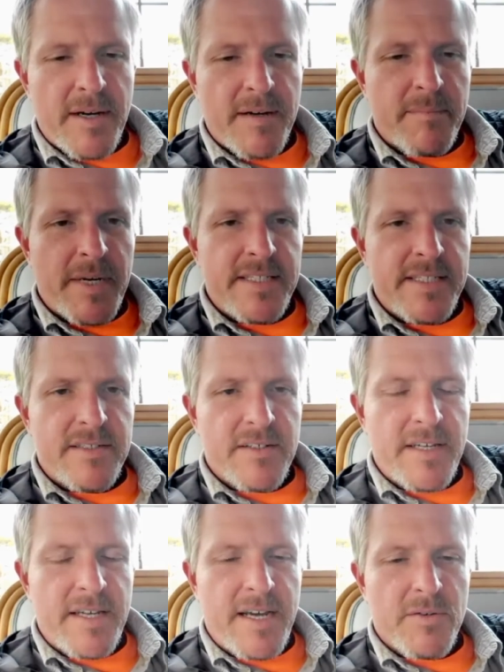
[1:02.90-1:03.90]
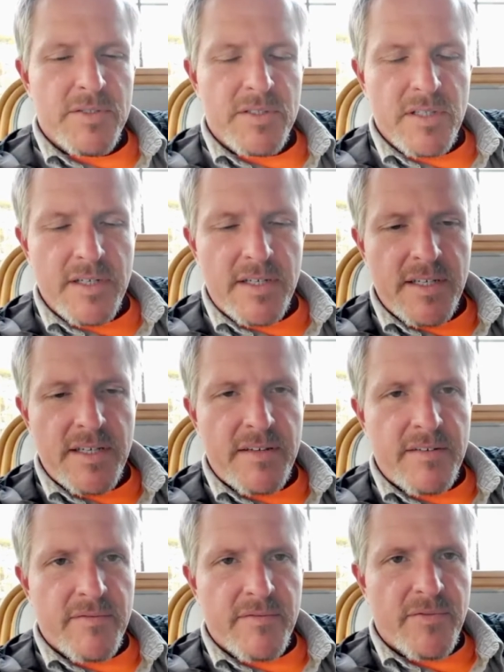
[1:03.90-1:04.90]
basically, I was
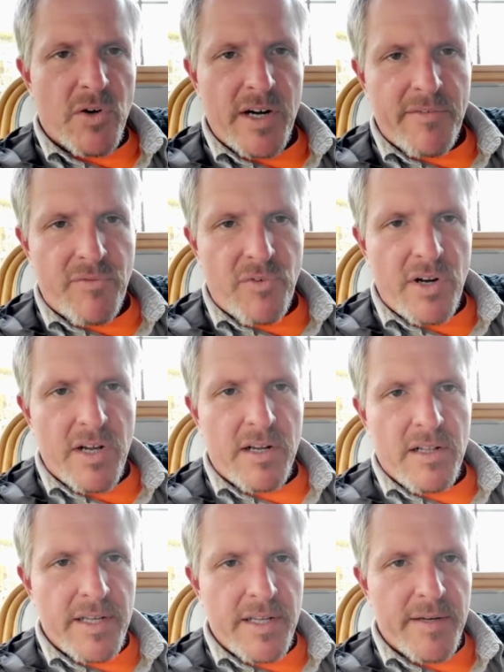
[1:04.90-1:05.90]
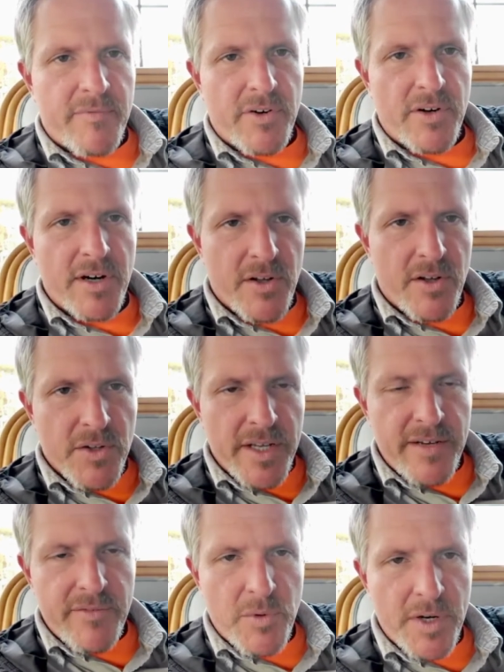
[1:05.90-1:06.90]
looking for a front clip for an old
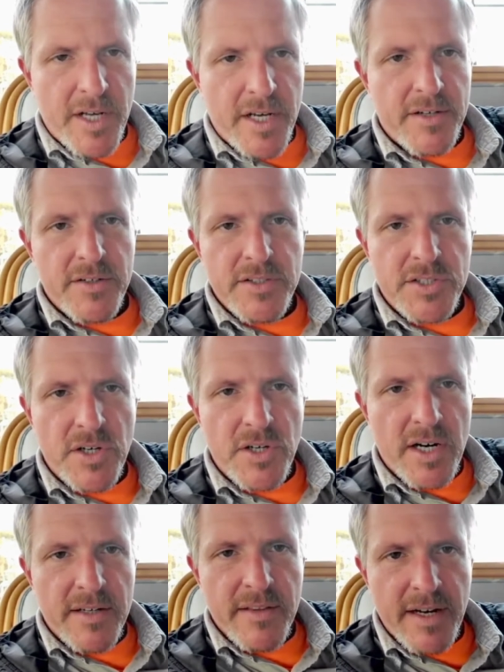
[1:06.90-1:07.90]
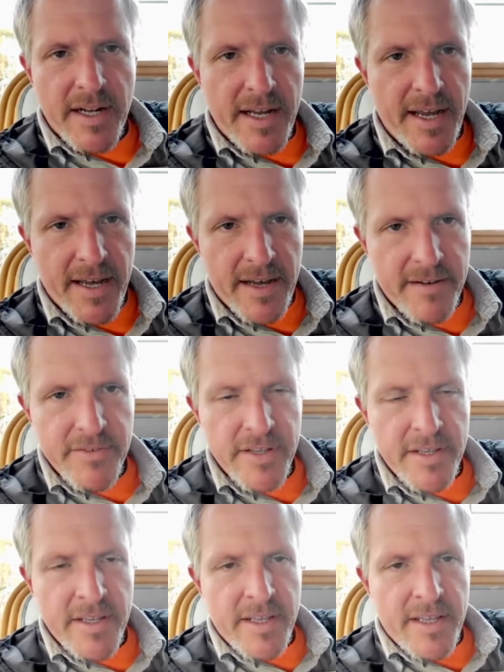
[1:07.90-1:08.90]
F100 truck that I have,
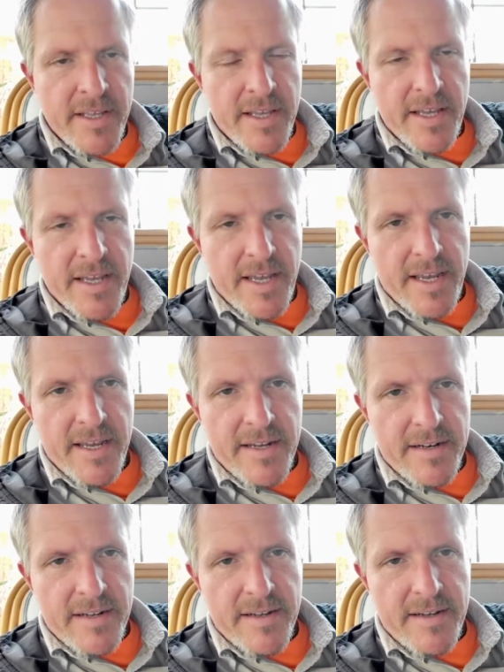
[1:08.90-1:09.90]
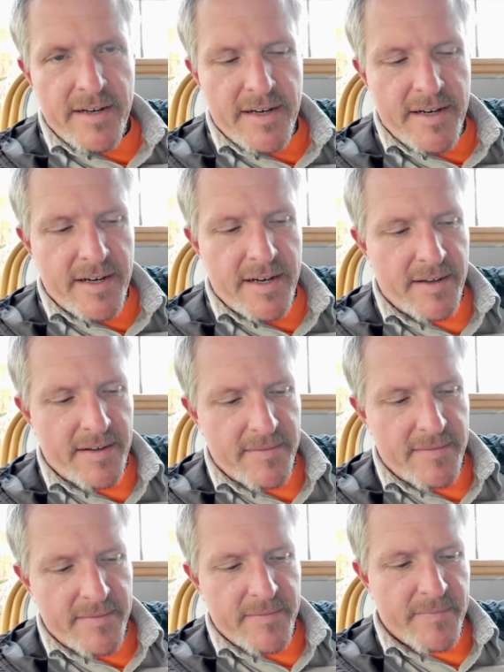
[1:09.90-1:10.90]
and
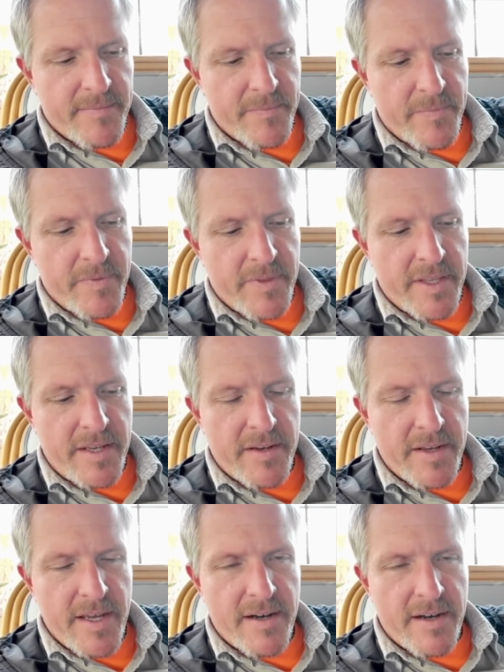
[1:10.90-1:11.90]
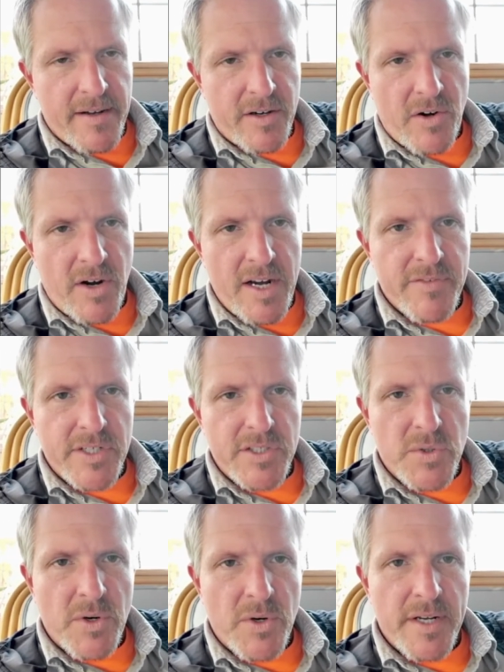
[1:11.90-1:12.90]
the Crown
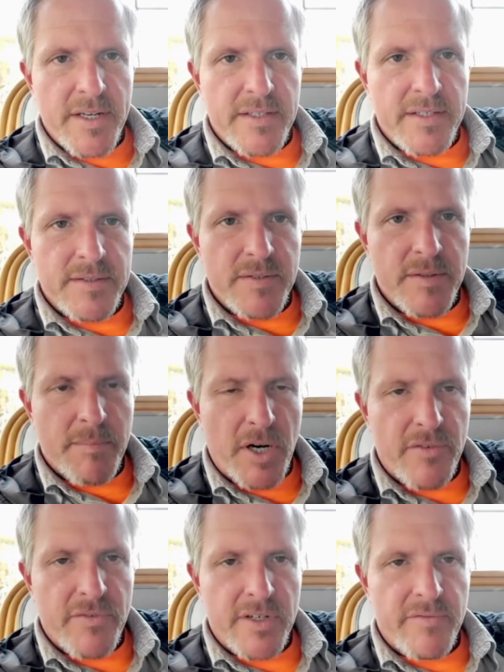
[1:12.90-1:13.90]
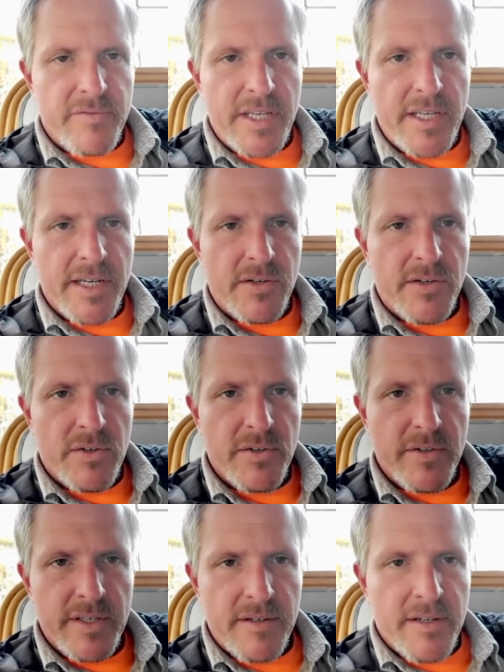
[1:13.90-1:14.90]
Victoria is the perfect vehicle
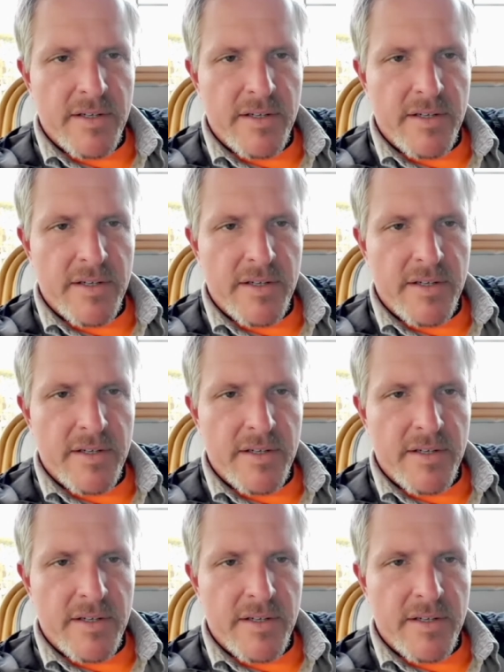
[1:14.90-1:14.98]
that